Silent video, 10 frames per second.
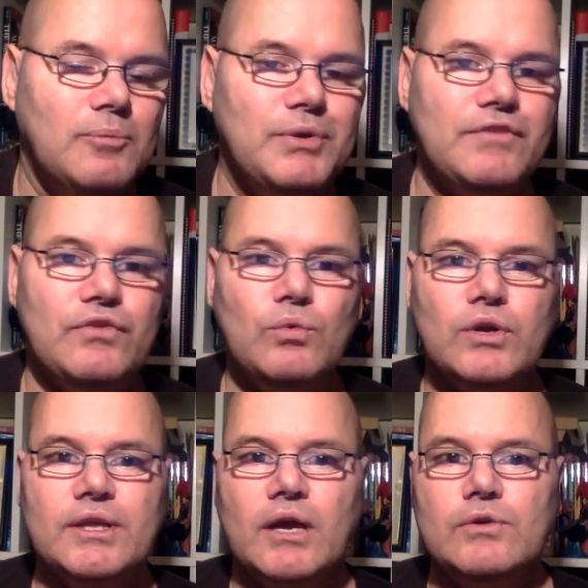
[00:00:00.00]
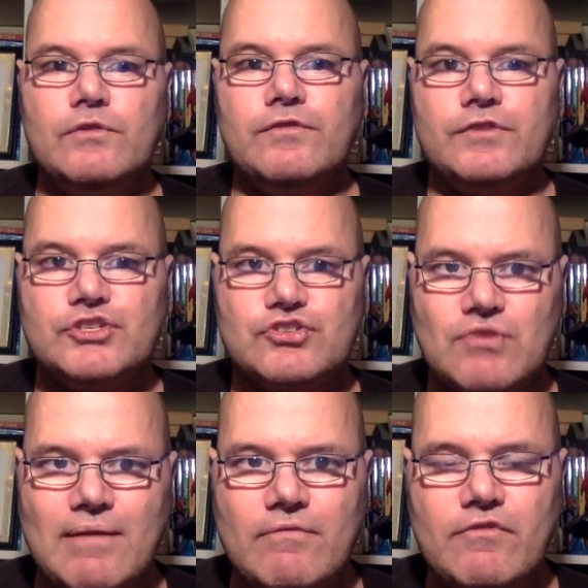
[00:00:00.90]
But if you want to go for
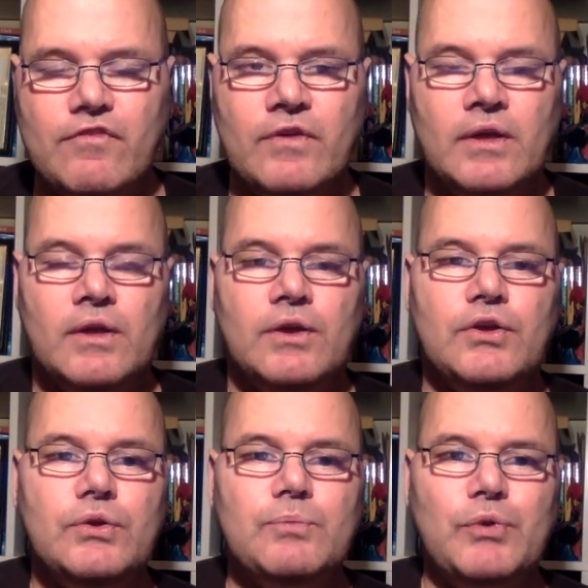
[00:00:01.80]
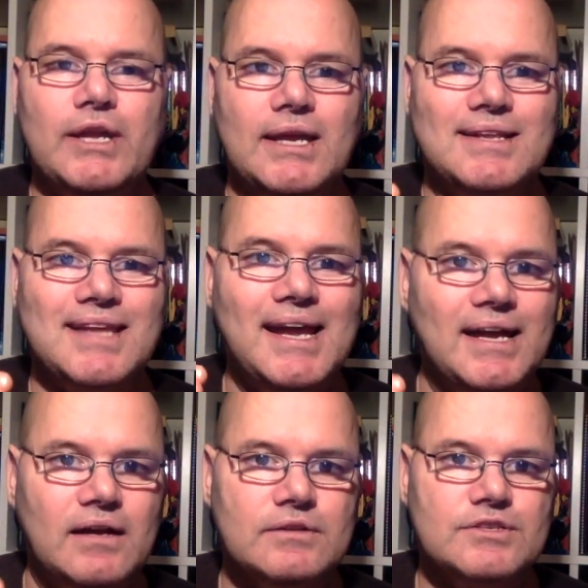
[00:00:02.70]
strength, you'd bring it
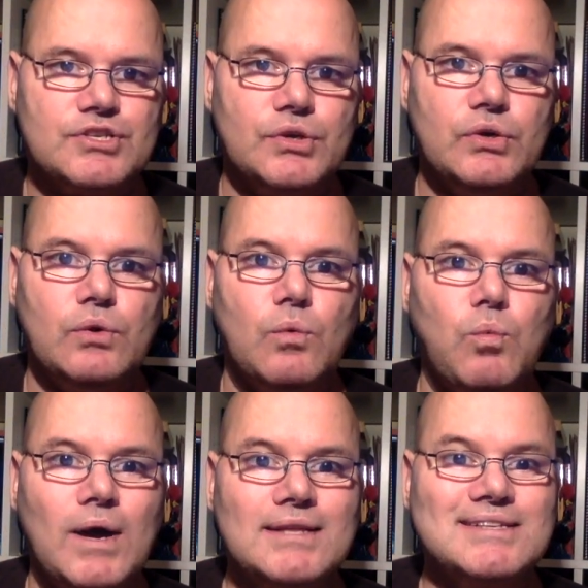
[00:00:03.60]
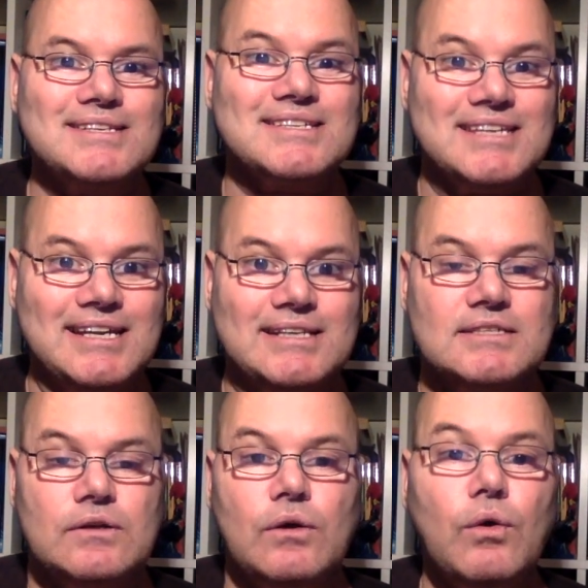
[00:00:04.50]
down to 1 to
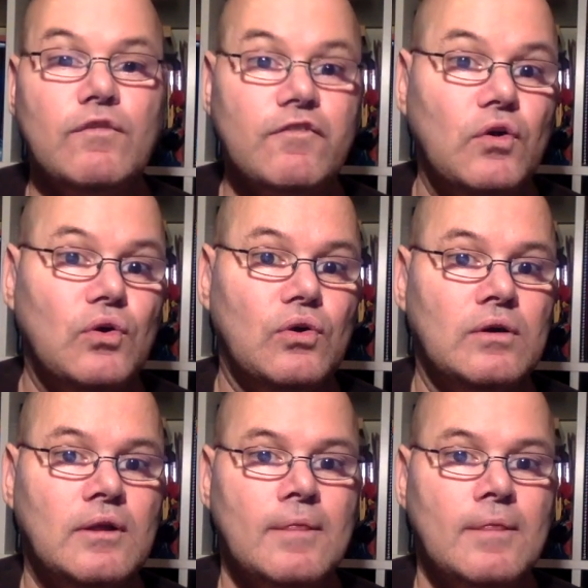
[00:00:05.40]
6 or 4.